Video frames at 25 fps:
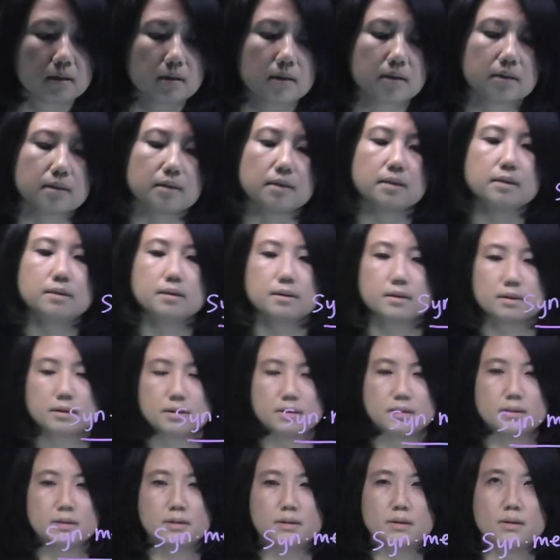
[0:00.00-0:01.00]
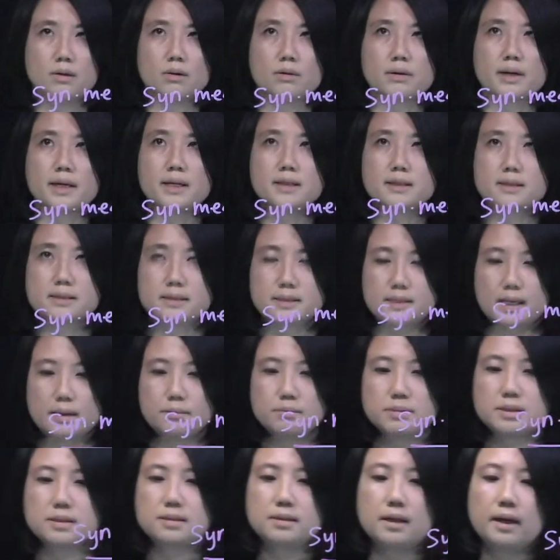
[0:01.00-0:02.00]
Yeah, okay, the same
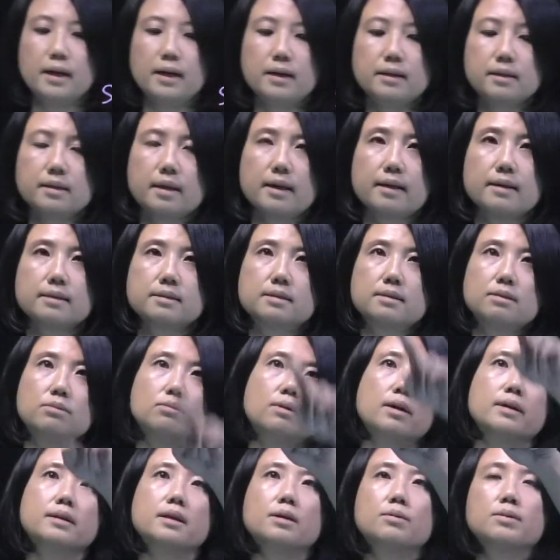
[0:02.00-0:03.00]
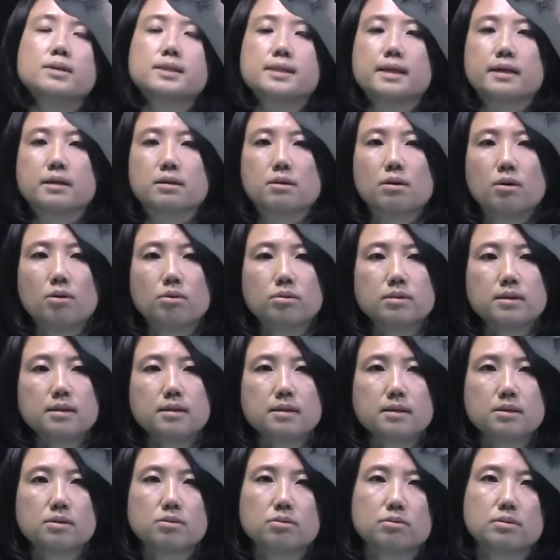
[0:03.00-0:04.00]
state as the one that was encoded
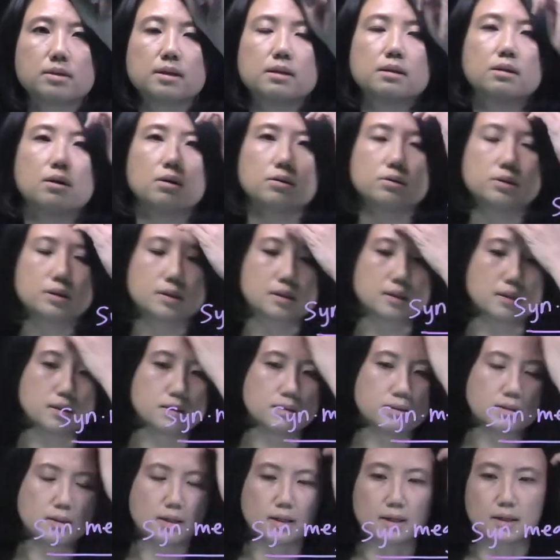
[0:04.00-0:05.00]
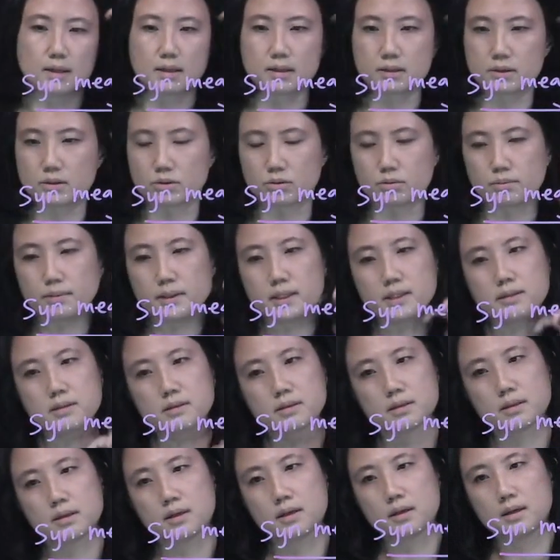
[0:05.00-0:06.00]
into the logical qubit.
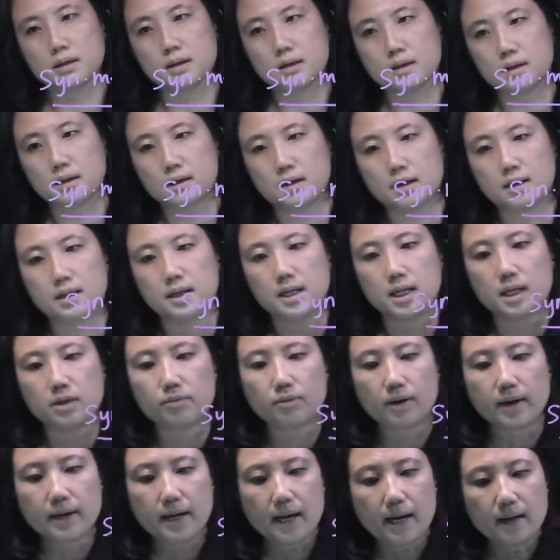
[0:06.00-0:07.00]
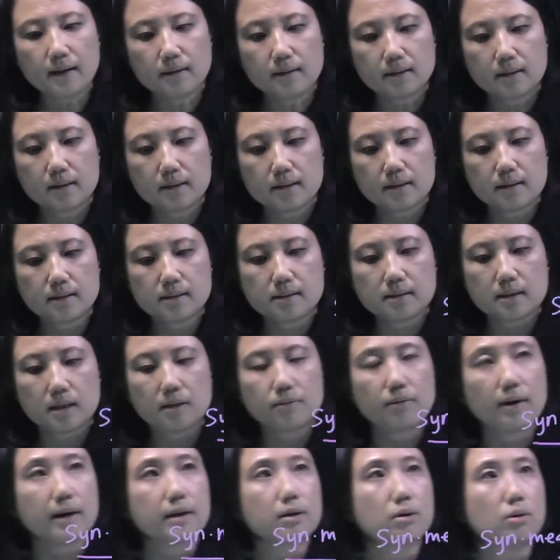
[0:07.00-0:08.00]
If I had this, if
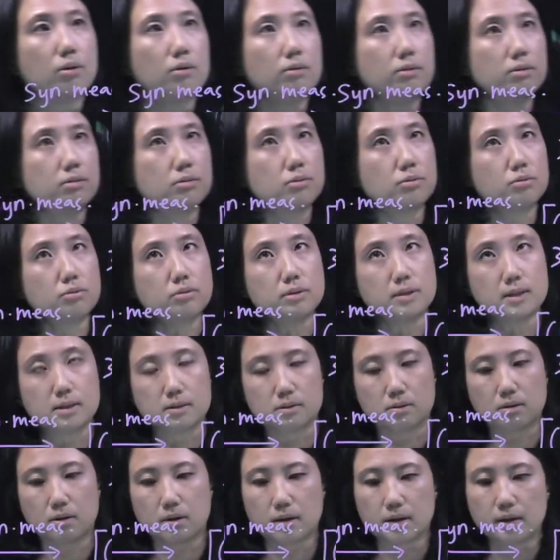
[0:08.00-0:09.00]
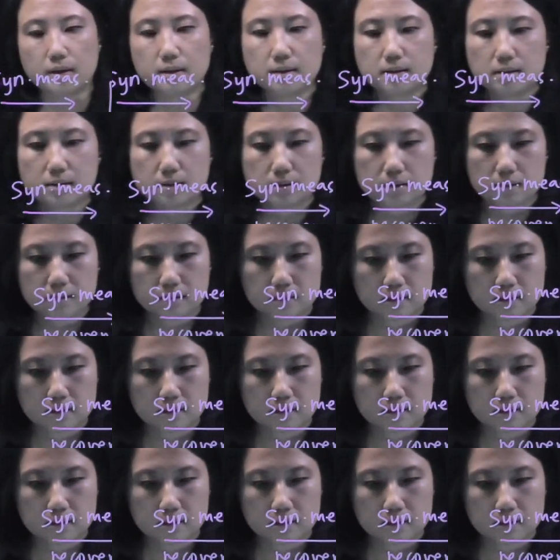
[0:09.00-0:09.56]
I go through the noise,